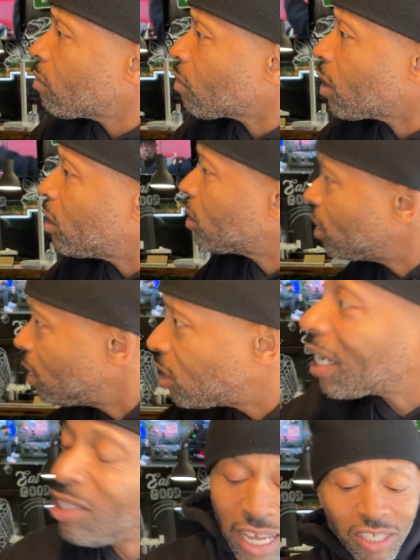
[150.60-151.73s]
Sexy
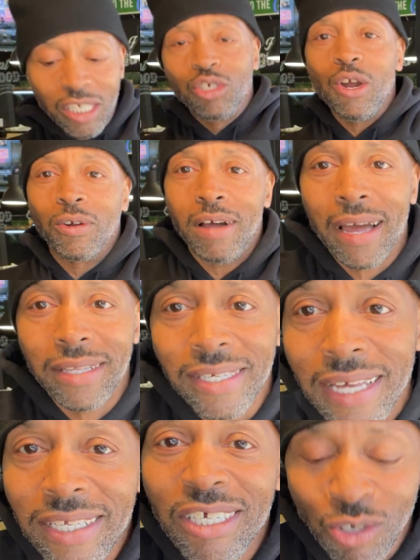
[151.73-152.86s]
jerk. Sexy jerk. I got the
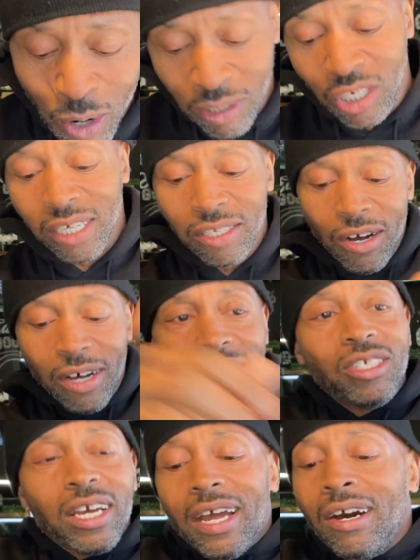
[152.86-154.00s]
sexy jerk chicken, y'all. Let's
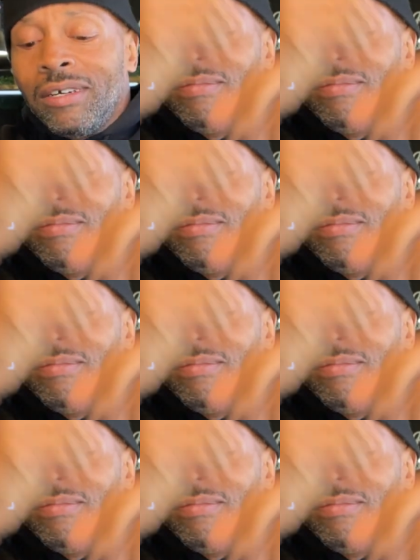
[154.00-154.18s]
check it out.